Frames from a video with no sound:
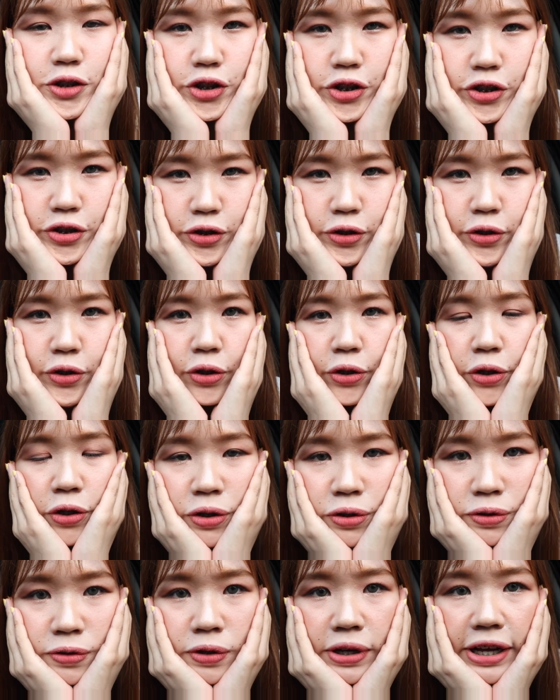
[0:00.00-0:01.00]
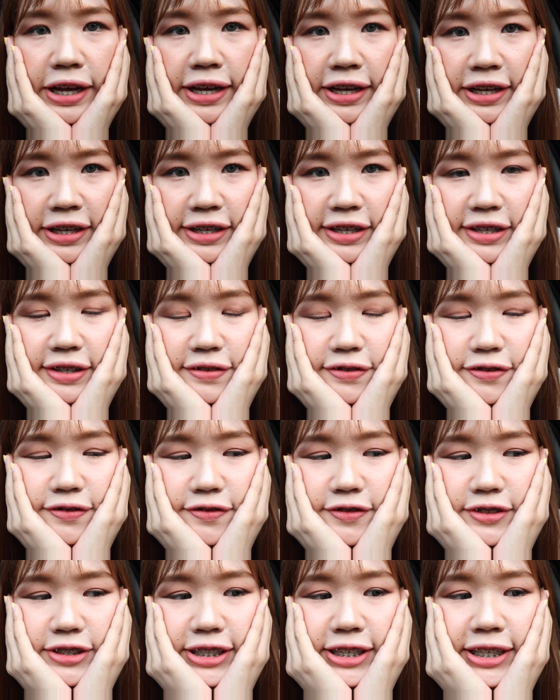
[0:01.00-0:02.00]
So
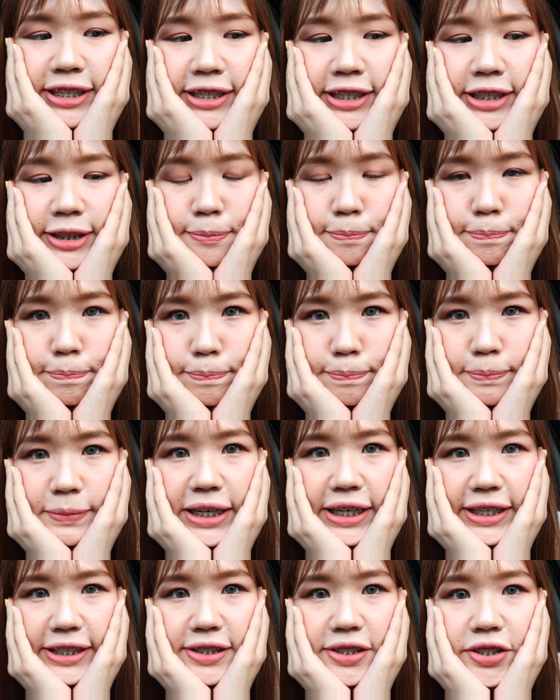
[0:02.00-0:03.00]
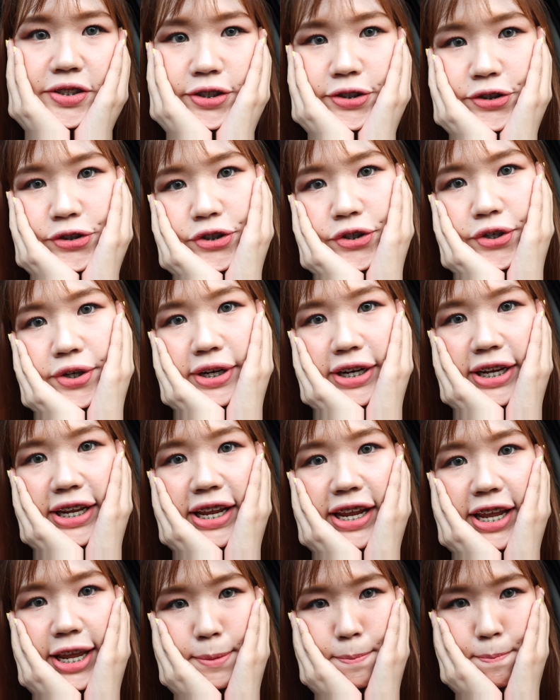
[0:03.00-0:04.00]
I've done my
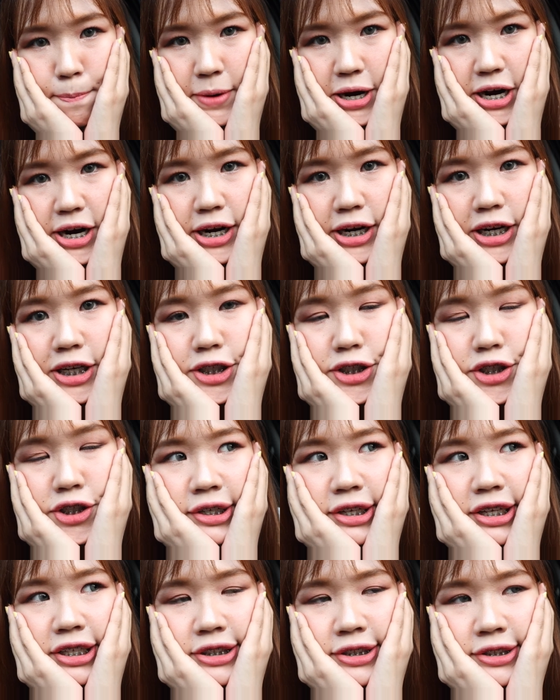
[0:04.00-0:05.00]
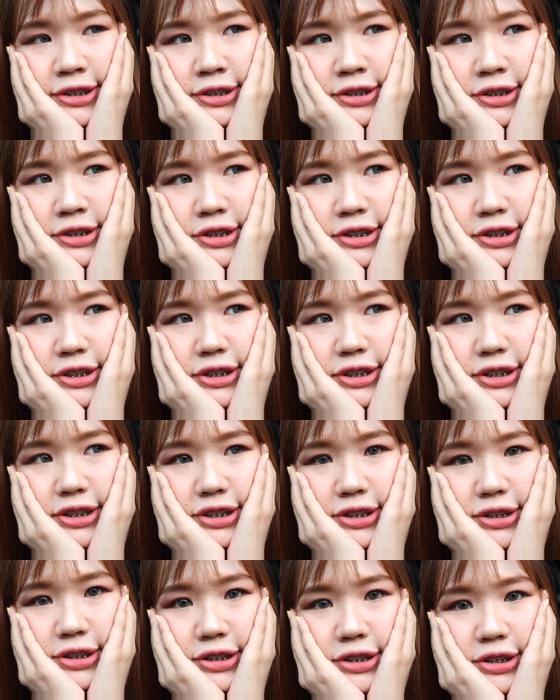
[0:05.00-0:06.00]
surgery in March, and
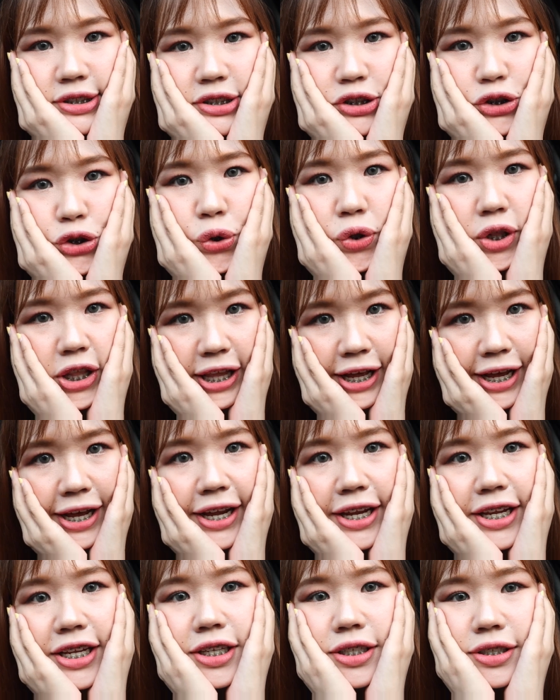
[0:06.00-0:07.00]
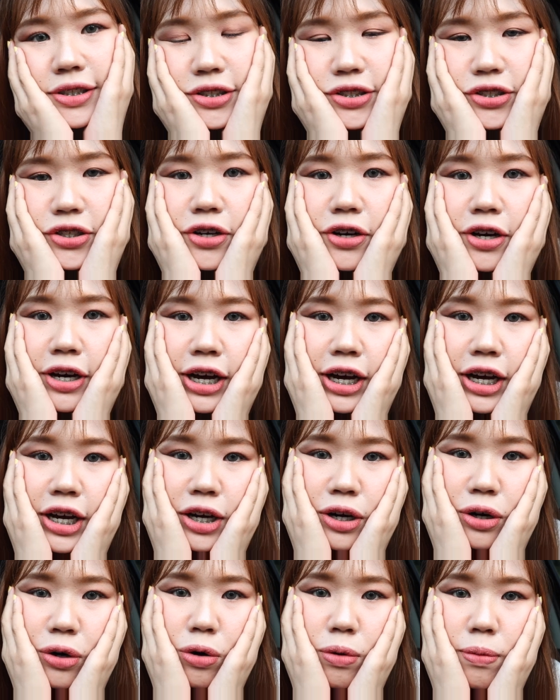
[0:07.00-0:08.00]
this is July. So
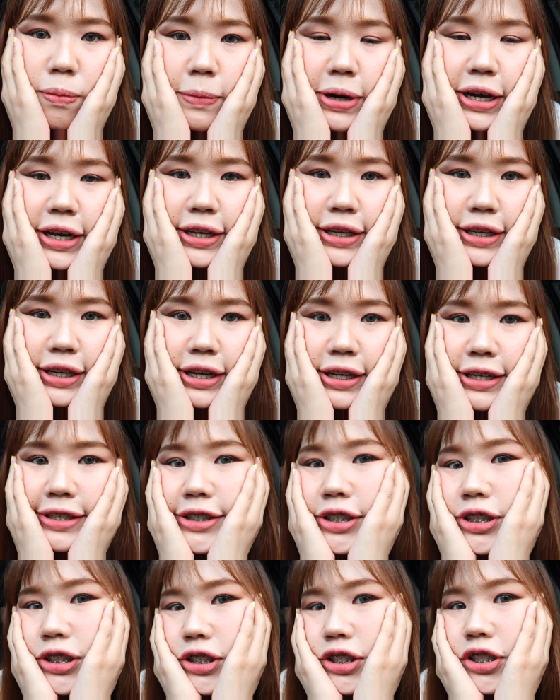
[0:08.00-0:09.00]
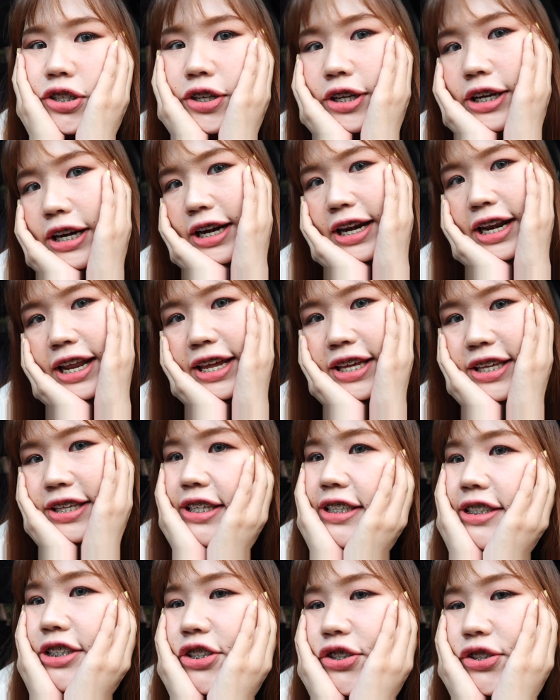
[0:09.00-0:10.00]
how my eyes look like
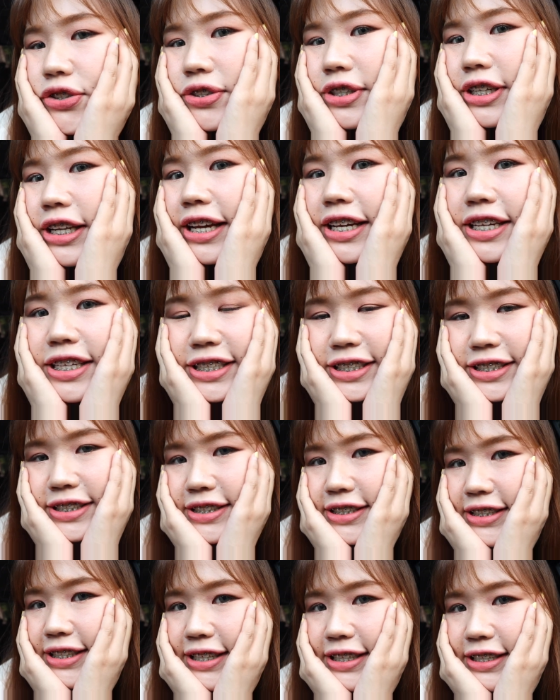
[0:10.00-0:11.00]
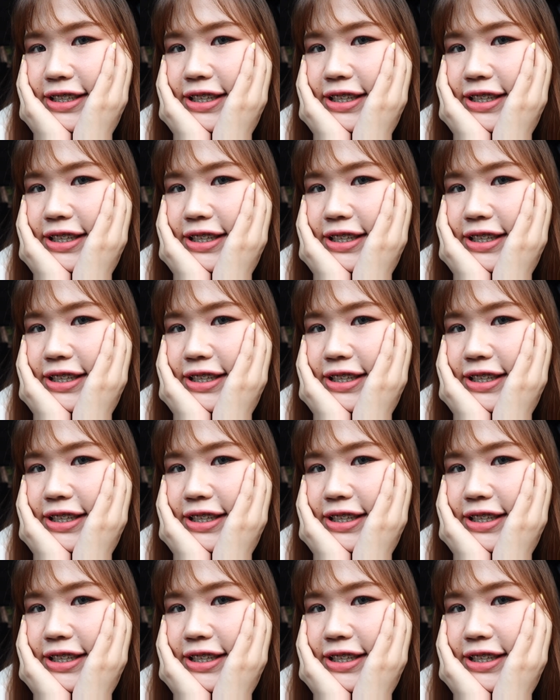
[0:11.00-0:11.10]
in July is